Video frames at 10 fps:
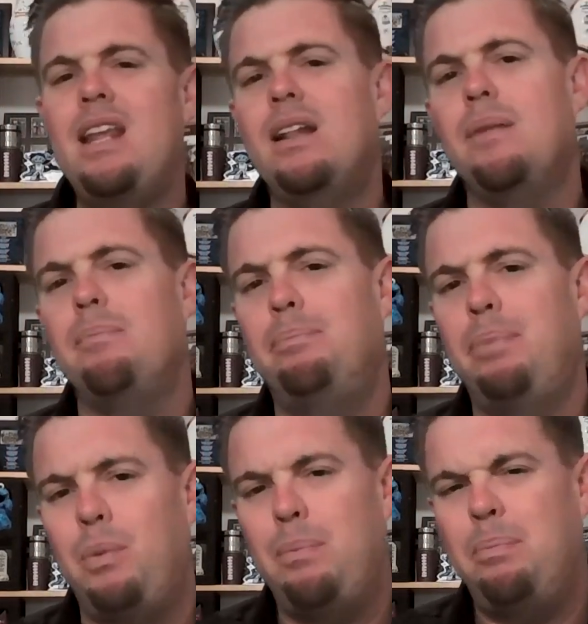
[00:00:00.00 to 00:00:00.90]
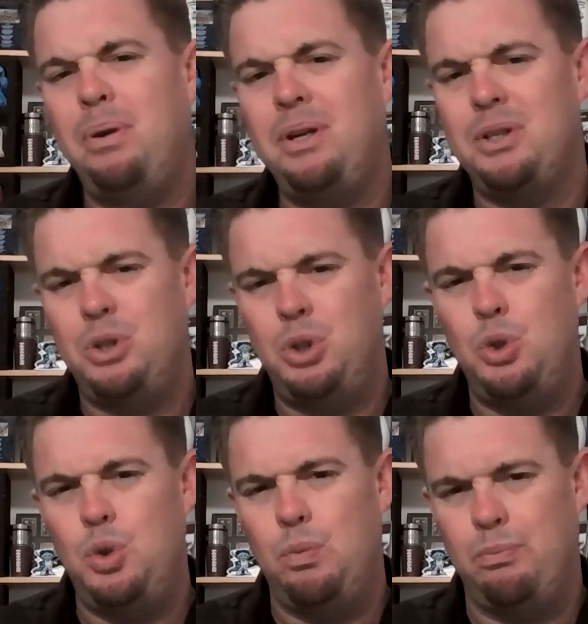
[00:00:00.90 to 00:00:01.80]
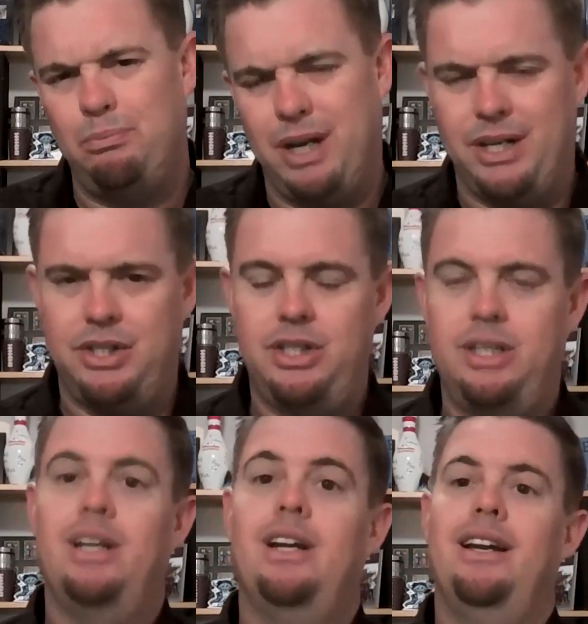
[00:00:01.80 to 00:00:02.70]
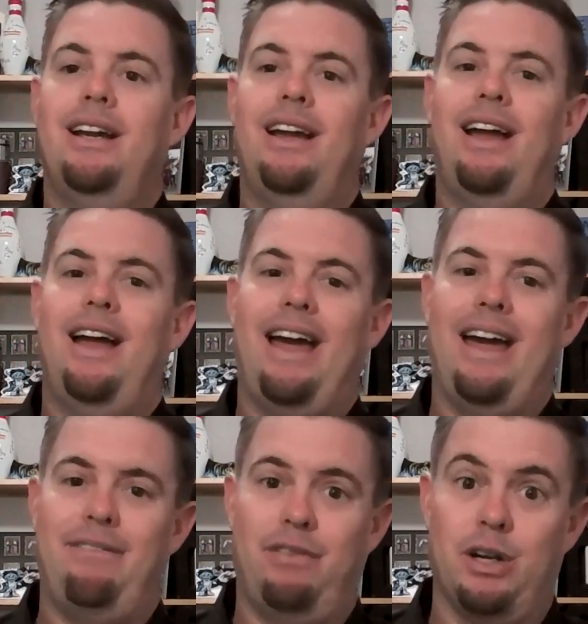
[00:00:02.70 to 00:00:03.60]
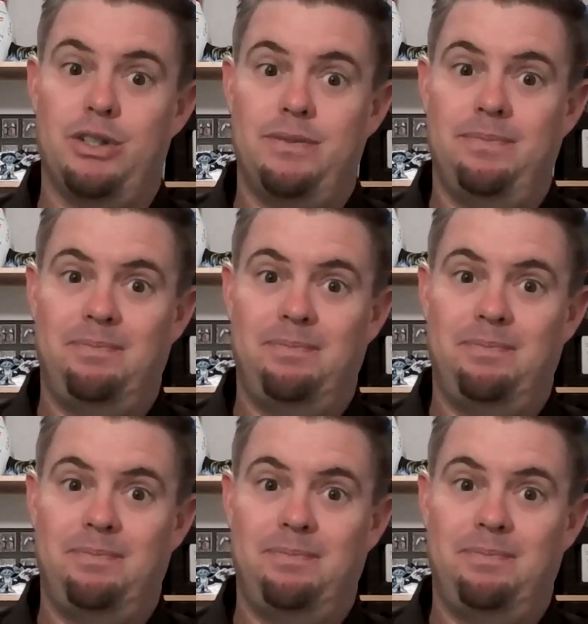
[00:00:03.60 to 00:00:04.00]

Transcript: But we put too much at first.